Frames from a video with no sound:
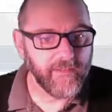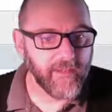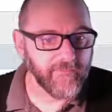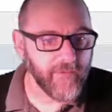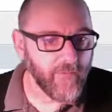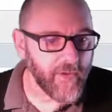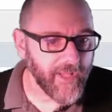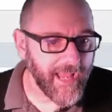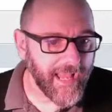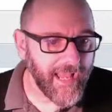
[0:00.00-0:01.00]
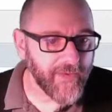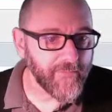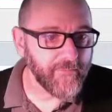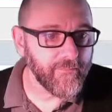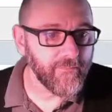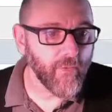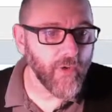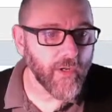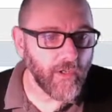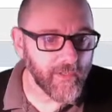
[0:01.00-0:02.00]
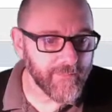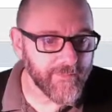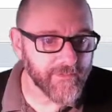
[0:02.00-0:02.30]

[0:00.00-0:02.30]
And if I want to add more columns,